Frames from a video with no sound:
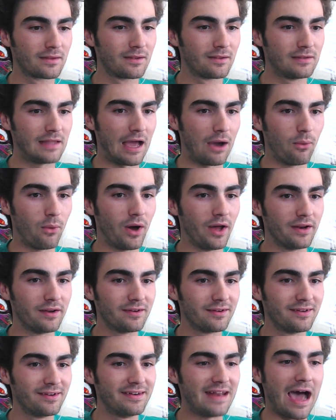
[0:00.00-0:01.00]
Now what?
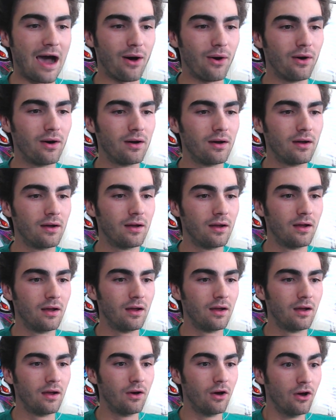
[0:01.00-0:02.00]
Now.
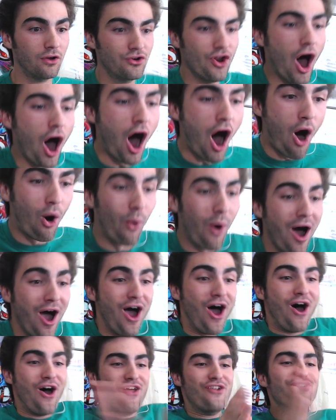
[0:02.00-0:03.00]
No!
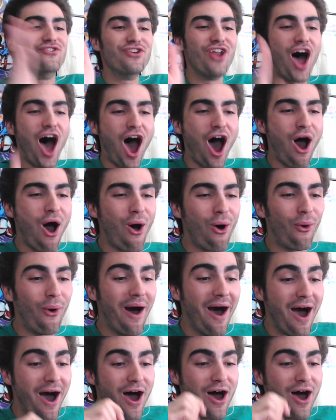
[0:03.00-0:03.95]
No!